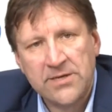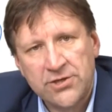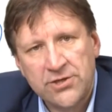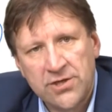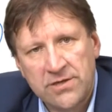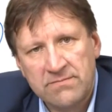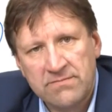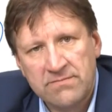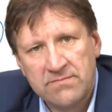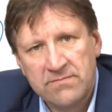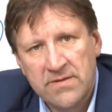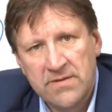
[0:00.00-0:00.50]

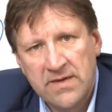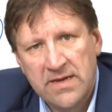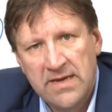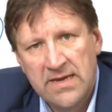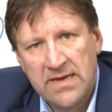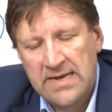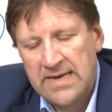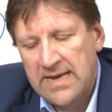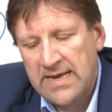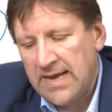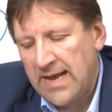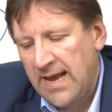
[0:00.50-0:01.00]
station.
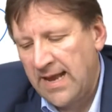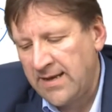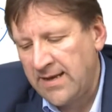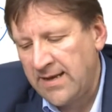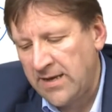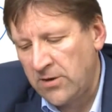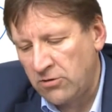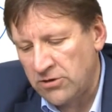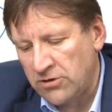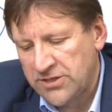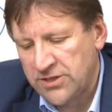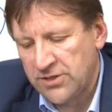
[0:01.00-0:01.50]
And
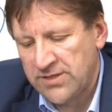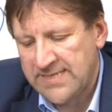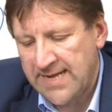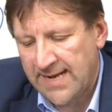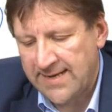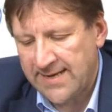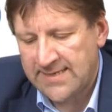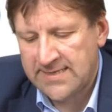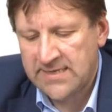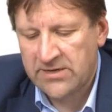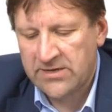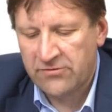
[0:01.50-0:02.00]
it also
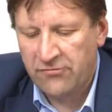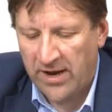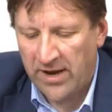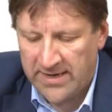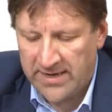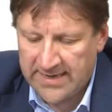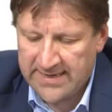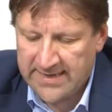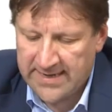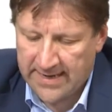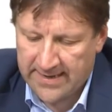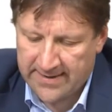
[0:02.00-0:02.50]
sends
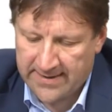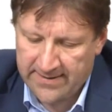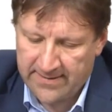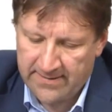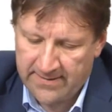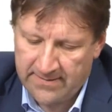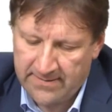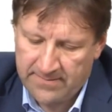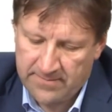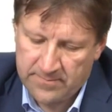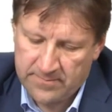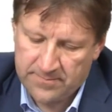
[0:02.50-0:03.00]
training
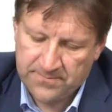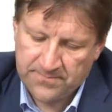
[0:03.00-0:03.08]
data